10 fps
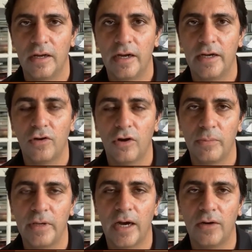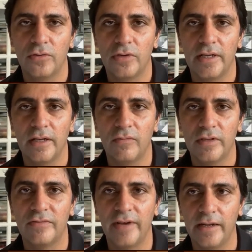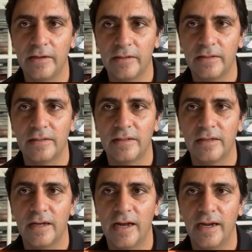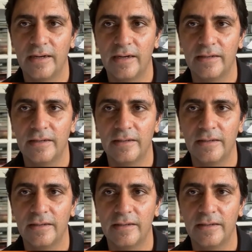It taught me how to deal with failure and